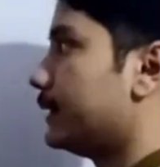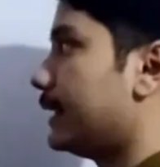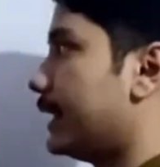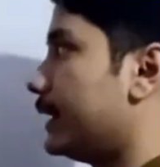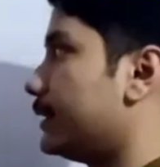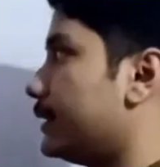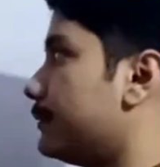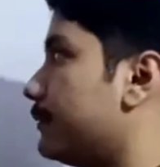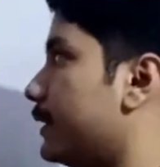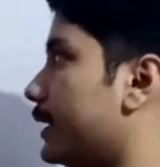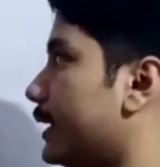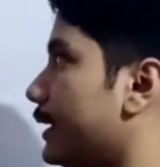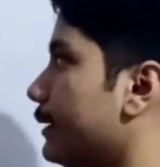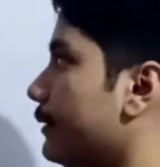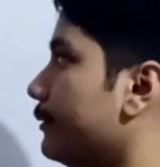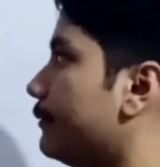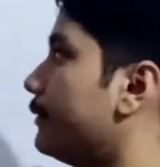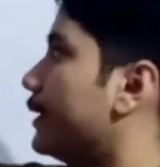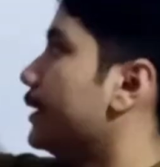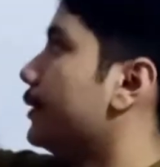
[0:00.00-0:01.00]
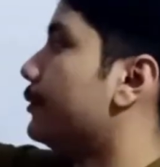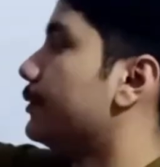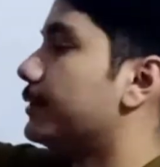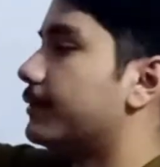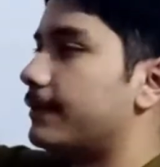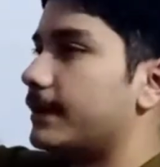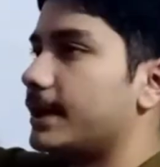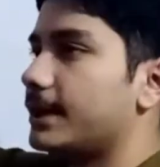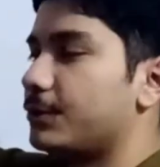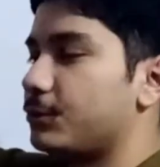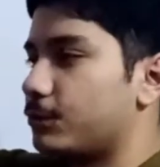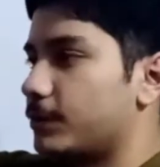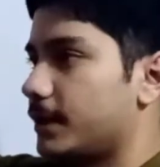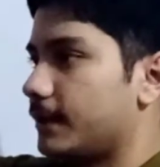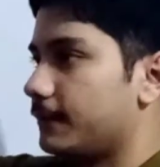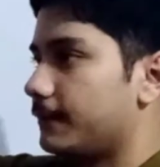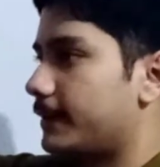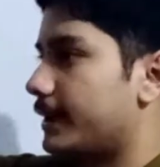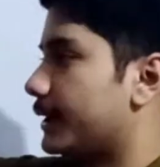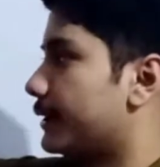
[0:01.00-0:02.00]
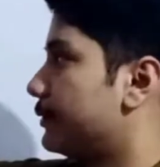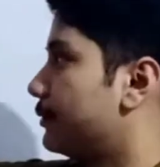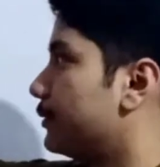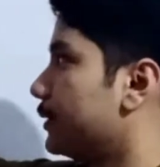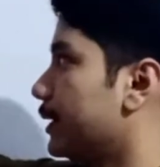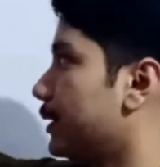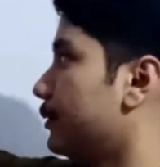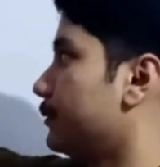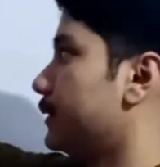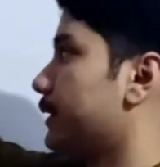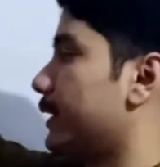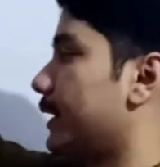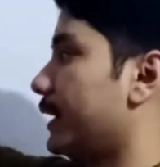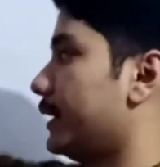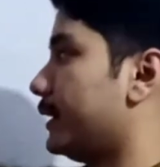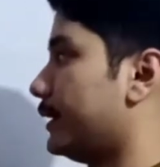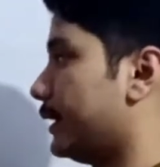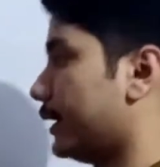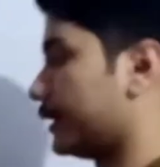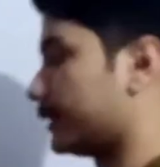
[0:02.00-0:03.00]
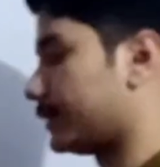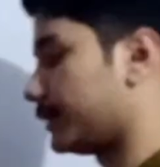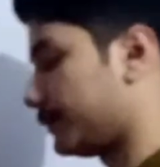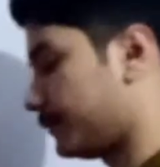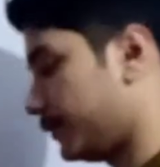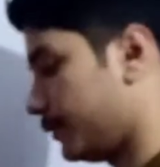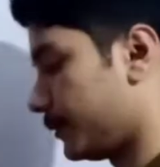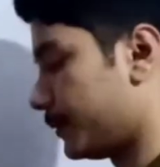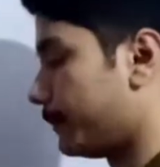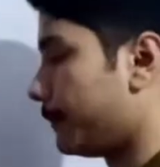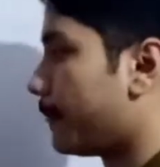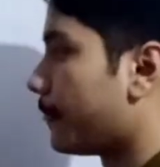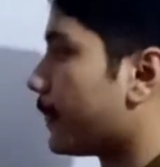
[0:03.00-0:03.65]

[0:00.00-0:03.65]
That is why when you divide 12 by 3, you will get the answer 4.